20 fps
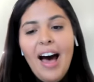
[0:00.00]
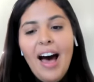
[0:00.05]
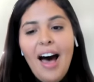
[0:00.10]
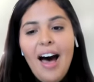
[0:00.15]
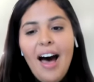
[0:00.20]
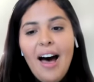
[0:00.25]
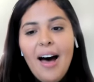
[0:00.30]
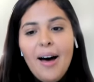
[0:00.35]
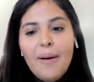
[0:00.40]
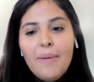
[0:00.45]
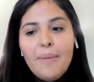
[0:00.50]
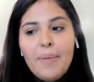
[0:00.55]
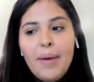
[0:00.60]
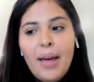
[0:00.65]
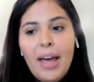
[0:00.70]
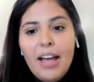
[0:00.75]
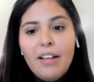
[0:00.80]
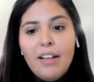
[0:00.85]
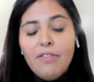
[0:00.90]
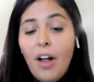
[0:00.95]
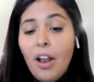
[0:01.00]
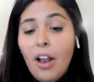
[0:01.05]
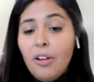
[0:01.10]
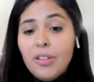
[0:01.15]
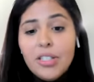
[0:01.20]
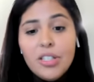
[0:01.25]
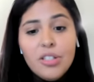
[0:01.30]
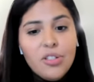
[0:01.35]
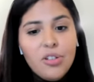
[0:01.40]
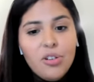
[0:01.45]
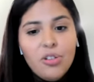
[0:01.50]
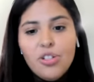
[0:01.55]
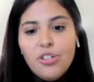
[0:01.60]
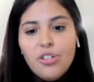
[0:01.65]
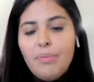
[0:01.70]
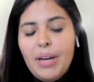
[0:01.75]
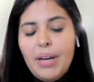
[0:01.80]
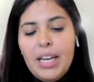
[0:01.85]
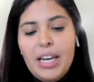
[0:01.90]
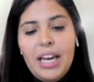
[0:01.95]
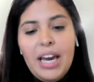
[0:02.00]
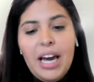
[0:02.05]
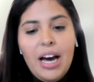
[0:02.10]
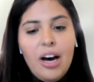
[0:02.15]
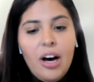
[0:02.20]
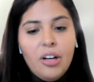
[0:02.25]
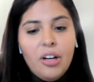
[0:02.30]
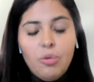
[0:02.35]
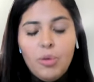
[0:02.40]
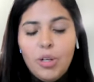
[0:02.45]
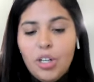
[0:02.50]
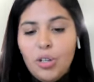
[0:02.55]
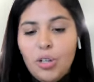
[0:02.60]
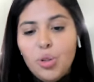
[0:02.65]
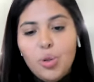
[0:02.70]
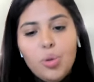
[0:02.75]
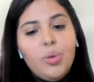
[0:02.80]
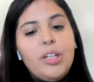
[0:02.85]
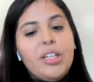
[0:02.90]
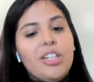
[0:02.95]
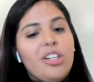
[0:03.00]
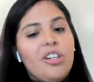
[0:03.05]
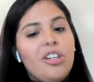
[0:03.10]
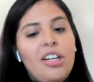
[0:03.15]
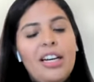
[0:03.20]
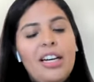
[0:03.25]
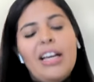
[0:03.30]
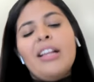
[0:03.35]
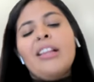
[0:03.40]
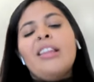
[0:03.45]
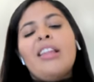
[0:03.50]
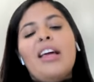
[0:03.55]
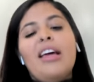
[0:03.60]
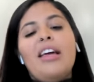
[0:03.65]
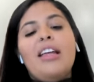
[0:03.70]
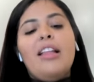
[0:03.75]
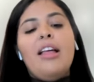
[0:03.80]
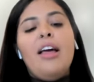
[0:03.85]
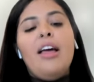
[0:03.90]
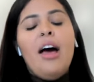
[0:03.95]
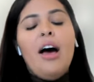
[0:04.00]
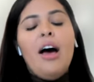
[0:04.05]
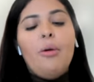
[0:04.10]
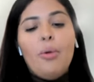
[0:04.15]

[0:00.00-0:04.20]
And follow us on social media. We're on Twitter, on LinkedIn.